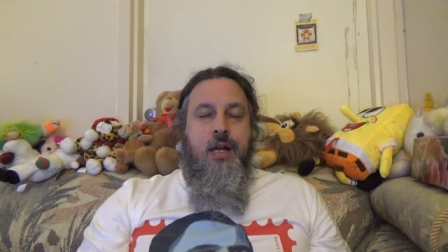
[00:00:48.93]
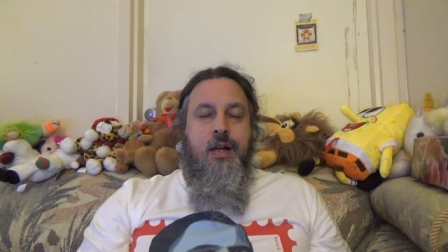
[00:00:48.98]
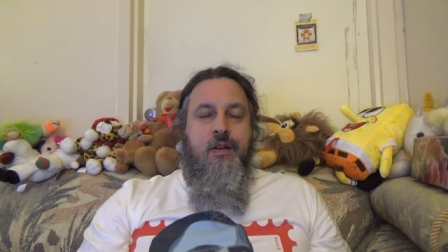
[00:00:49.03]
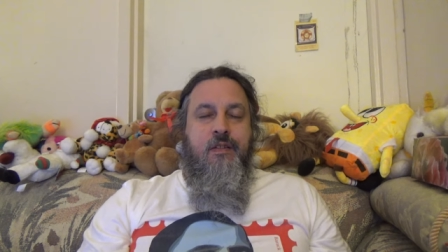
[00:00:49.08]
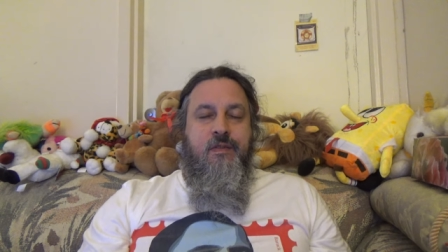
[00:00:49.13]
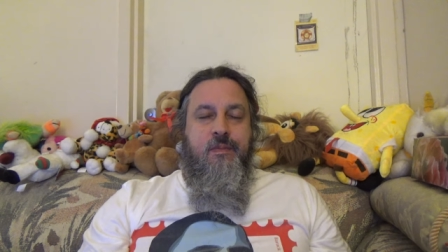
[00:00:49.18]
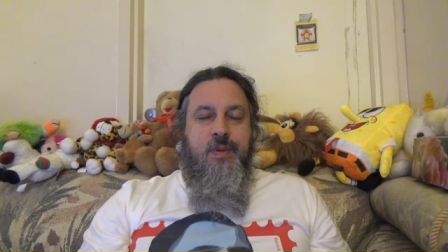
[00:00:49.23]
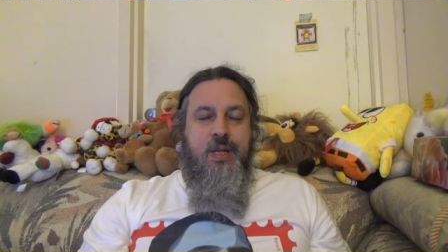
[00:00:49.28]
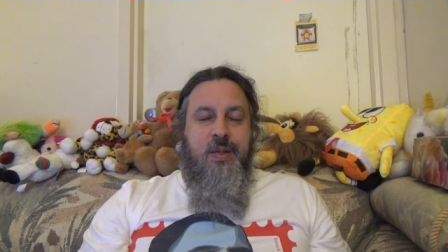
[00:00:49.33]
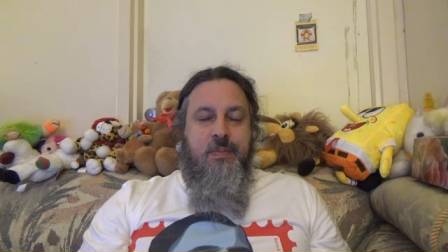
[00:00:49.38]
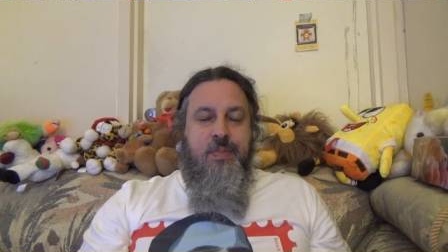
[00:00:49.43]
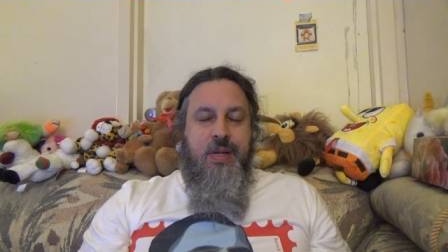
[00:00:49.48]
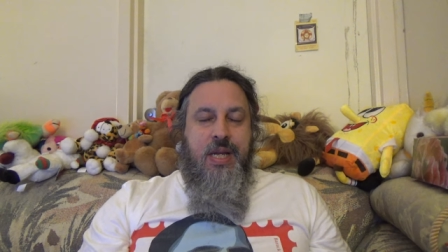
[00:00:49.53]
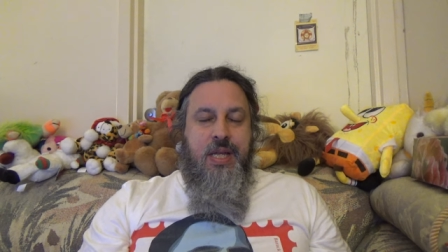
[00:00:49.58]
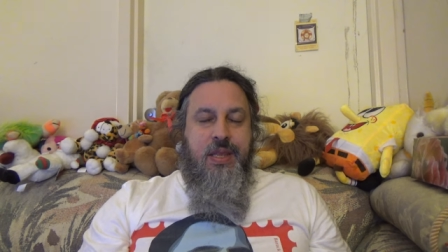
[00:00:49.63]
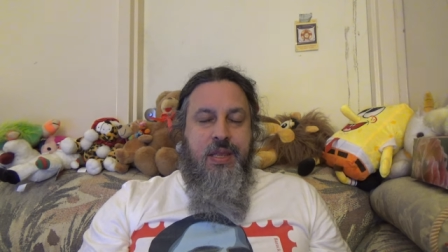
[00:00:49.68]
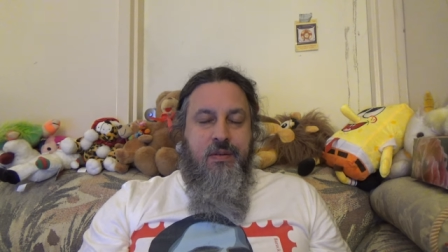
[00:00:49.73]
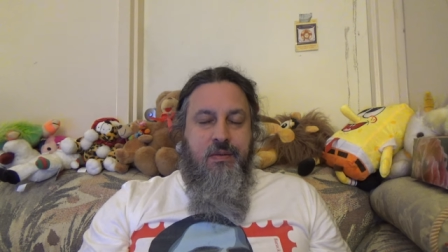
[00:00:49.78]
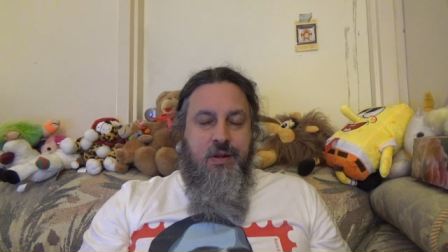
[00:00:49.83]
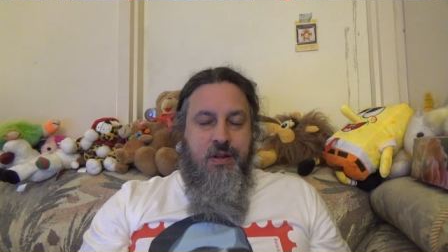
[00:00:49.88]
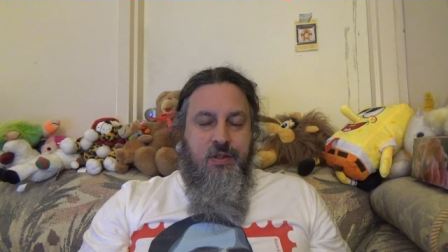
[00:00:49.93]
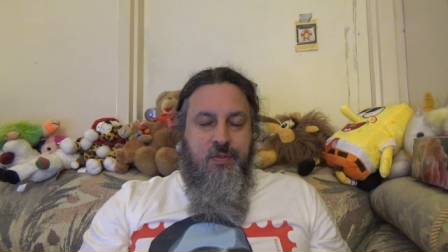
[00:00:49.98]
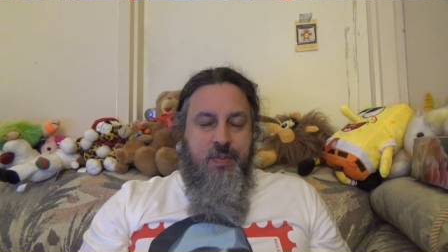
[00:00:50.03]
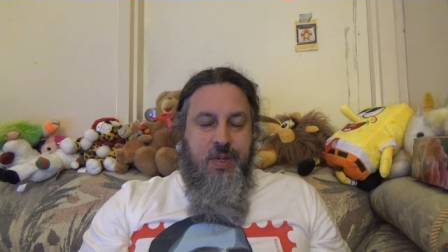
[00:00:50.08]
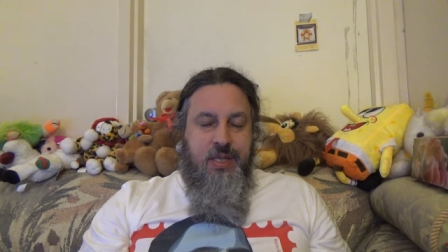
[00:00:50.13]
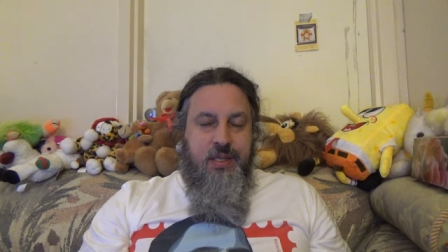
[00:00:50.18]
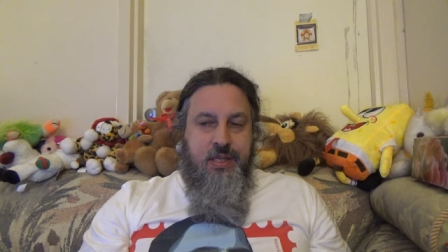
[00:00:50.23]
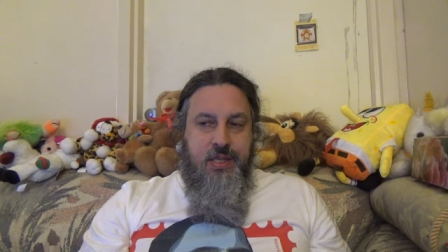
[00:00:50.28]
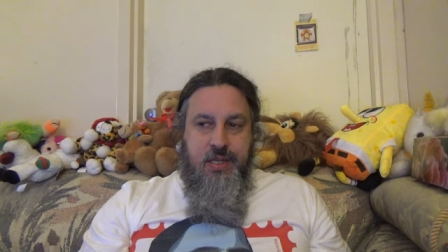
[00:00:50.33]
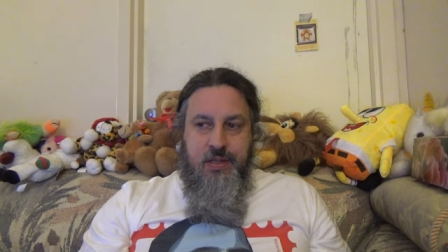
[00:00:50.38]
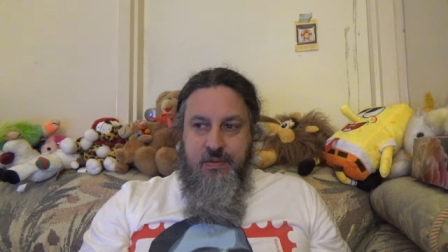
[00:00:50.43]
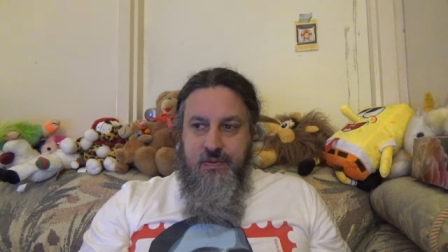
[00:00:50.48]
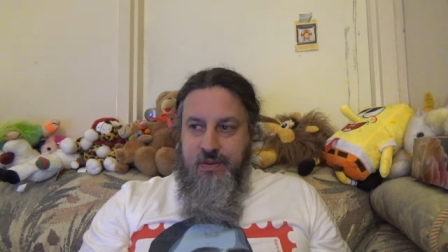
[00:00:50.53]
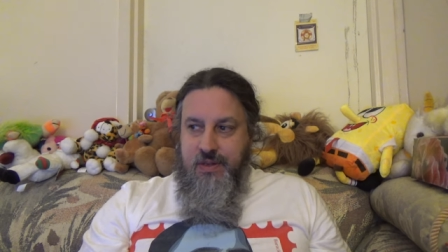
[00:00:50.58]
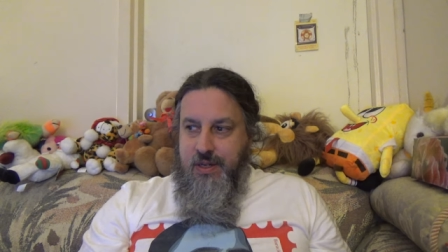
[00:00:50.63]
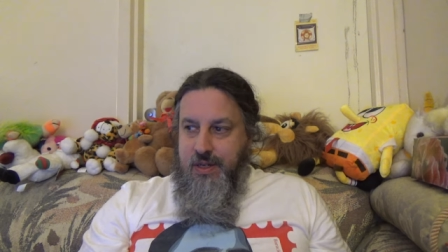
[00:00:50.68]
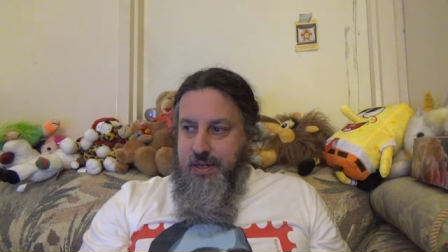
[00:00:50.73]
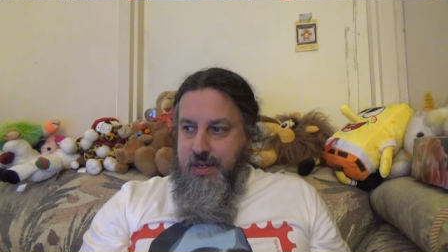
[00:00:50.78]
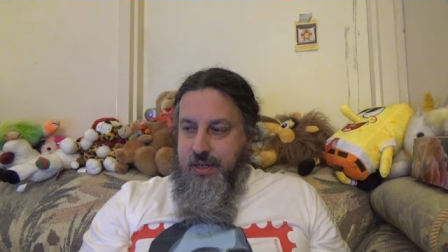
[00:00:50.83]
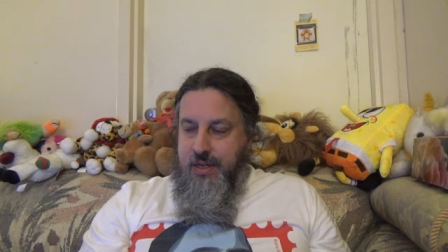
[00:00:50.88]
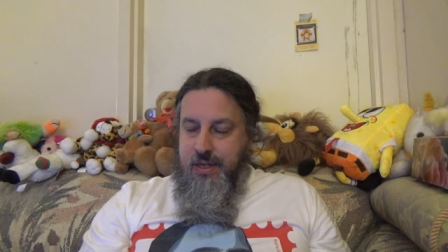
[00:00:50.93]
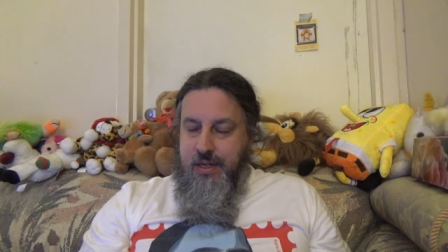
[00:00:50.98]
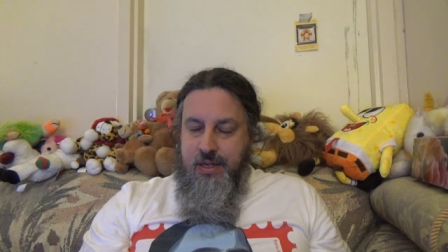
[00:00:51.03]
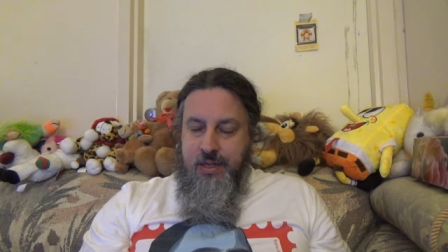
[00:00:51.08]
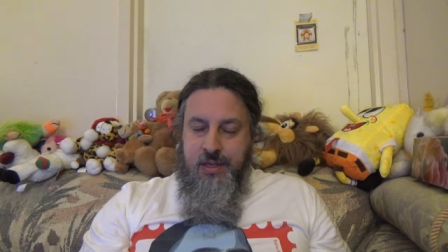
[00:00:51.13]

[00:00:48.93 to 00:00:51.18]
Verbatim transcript: of Big Bang Theory RL's BTS vlog.